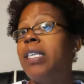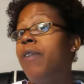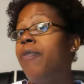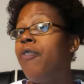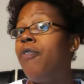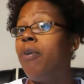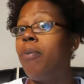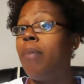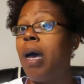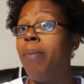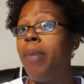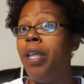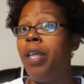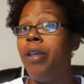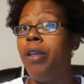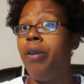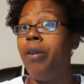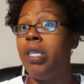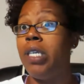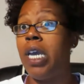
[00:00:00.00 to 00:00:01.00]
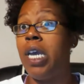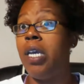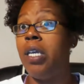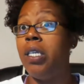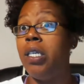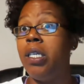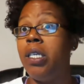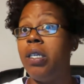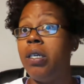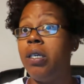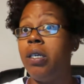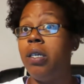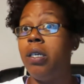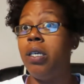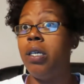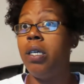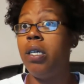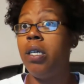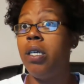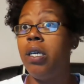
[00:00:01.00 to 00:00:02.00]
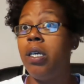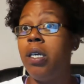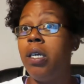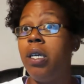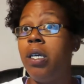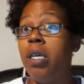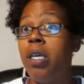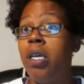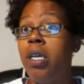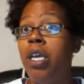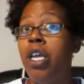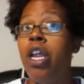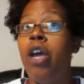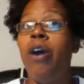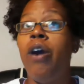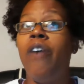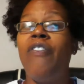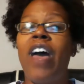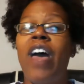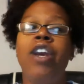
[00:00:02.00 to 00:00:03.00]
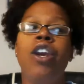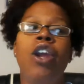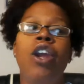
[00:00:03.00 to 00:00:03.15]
for my menu change? If I know